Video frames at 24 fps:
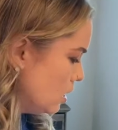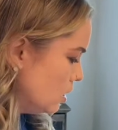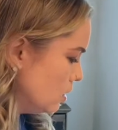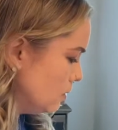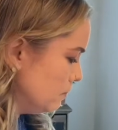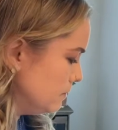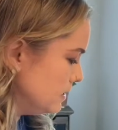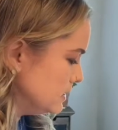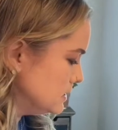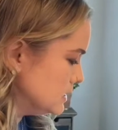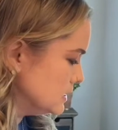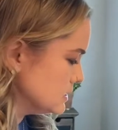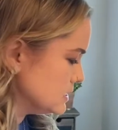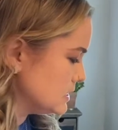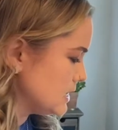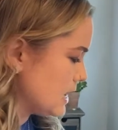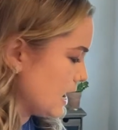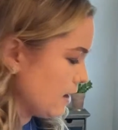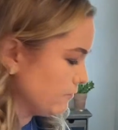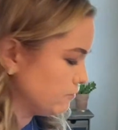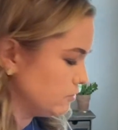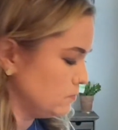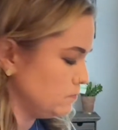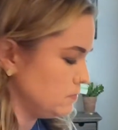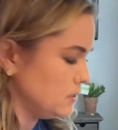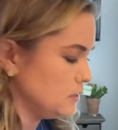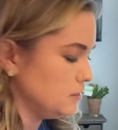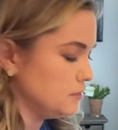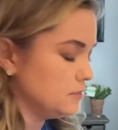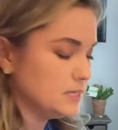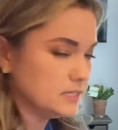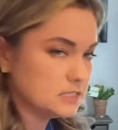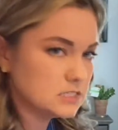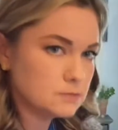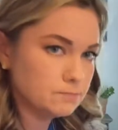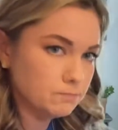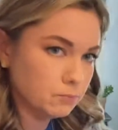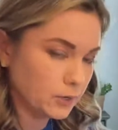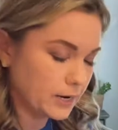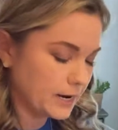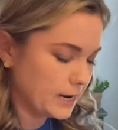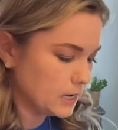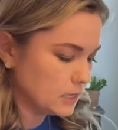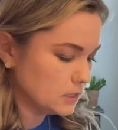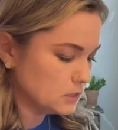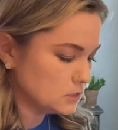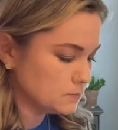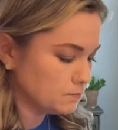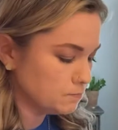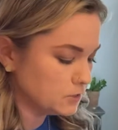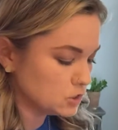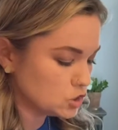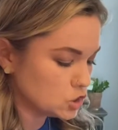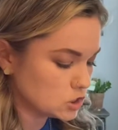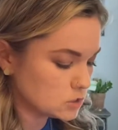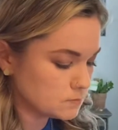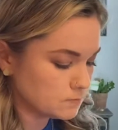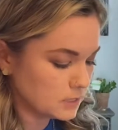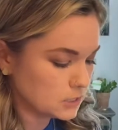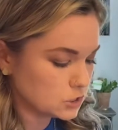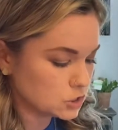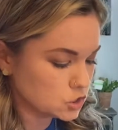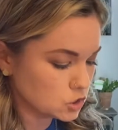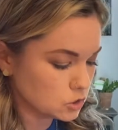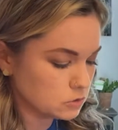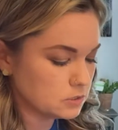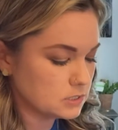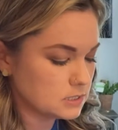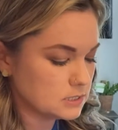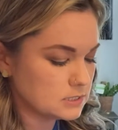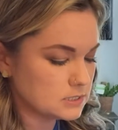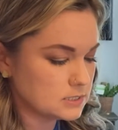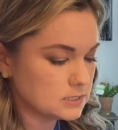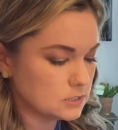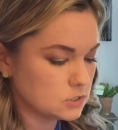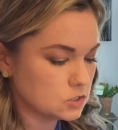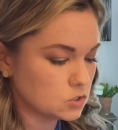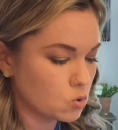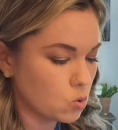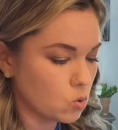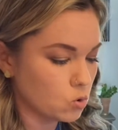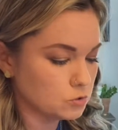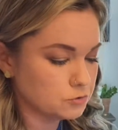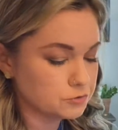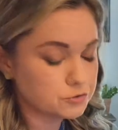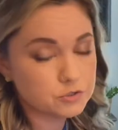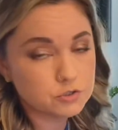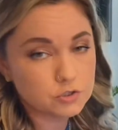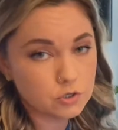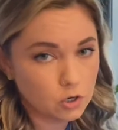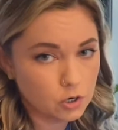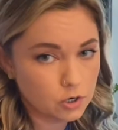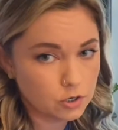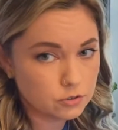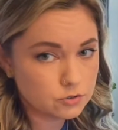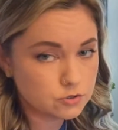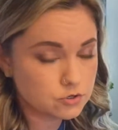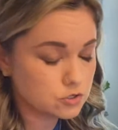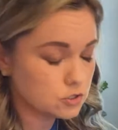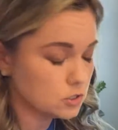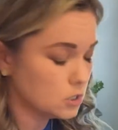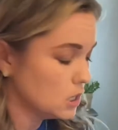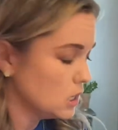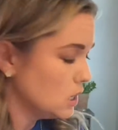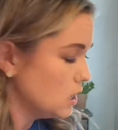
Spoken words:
It doesn't have to be this brand, but just make sure that it says cornstarch.